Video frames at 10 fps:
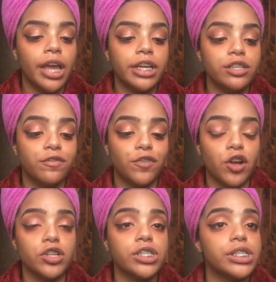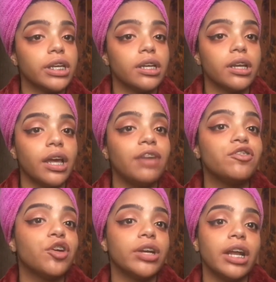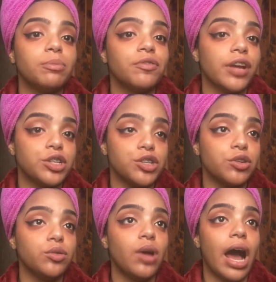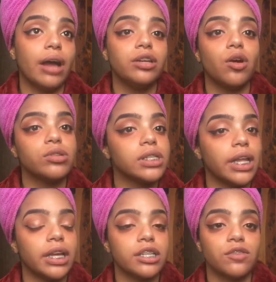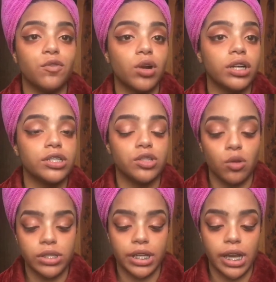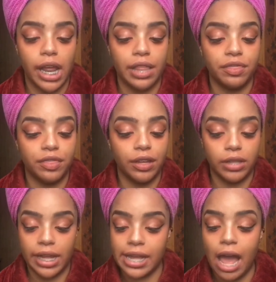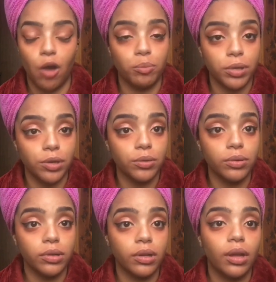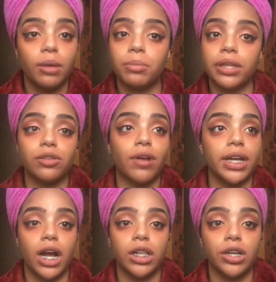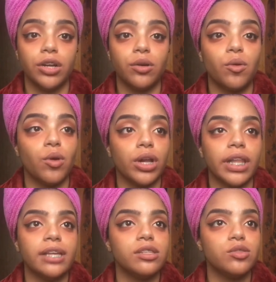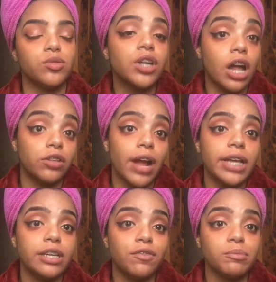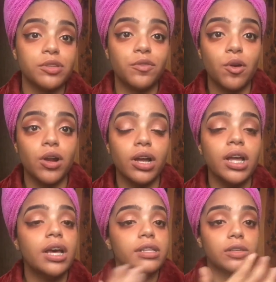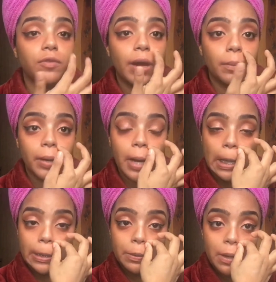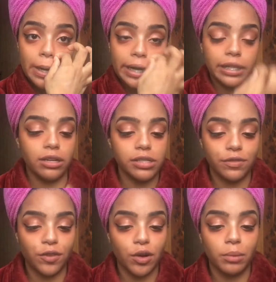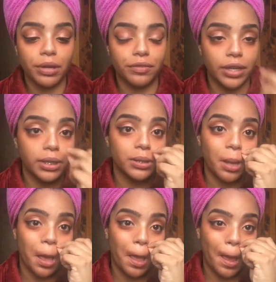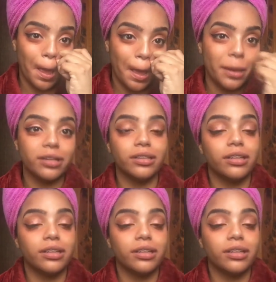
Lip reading: is, first, if you're not a professional, I'd go to like a Sephora consultant and they'll like help you pick the right color, or like do the color ID from Sephora to find what color you are. And there's fur on my face.